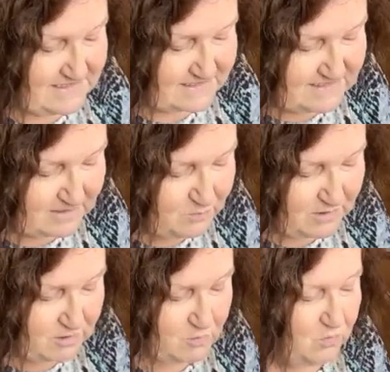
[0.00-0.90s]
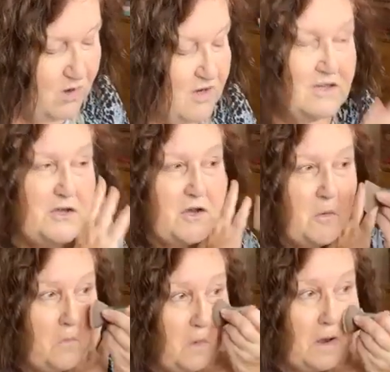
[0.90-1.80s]
As they say, we can work, you
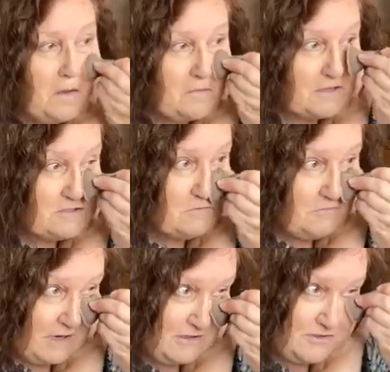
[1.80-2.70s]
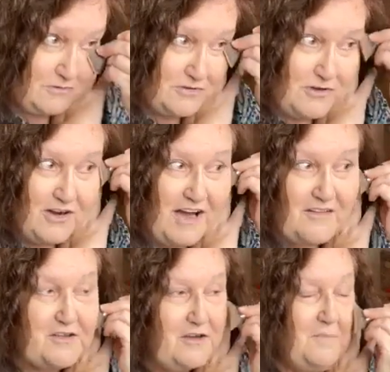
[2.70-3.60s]
can work this around all your
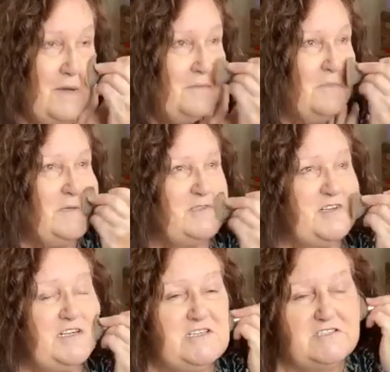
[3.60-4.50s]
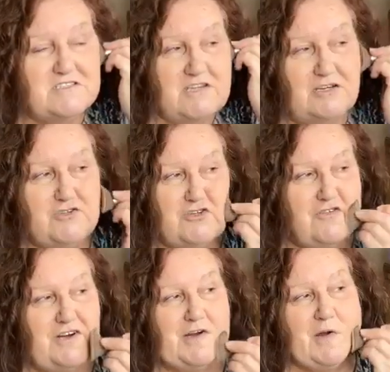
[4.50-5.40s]
other commitments. And it is so
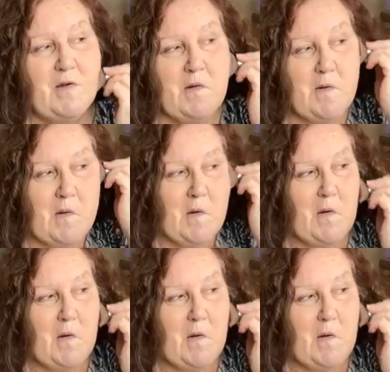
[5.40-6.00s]
true.